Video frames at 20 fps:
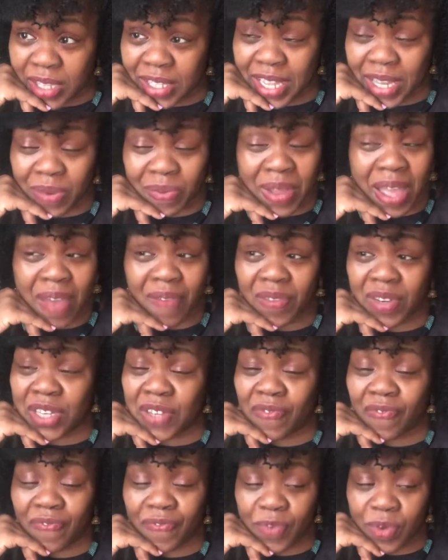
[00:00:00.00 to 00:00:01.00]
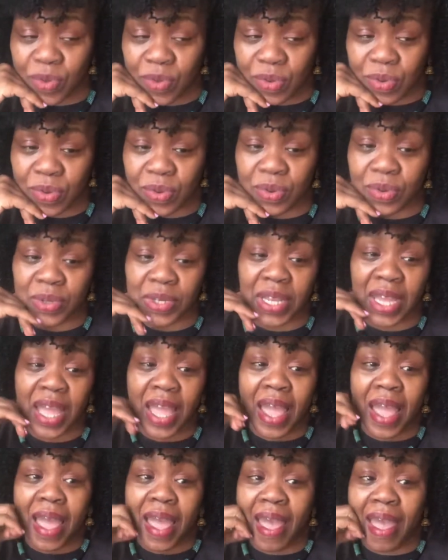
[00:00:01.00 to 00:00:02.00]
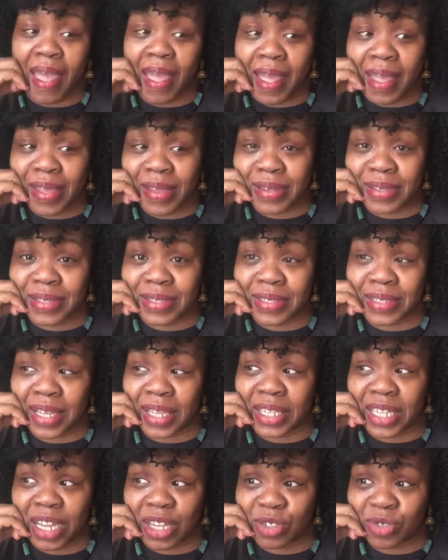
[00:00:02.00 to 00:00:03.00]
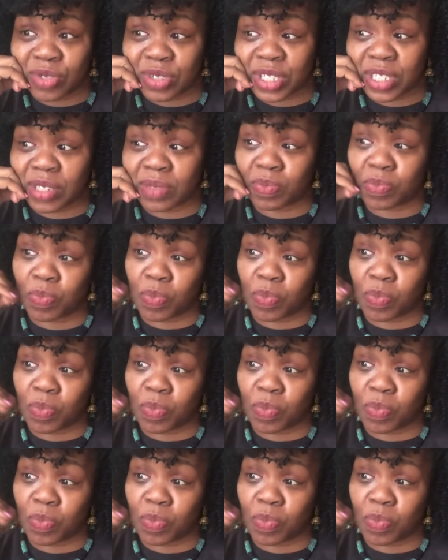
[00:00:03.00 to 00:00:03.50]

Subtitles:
They don't have any food. And Electra's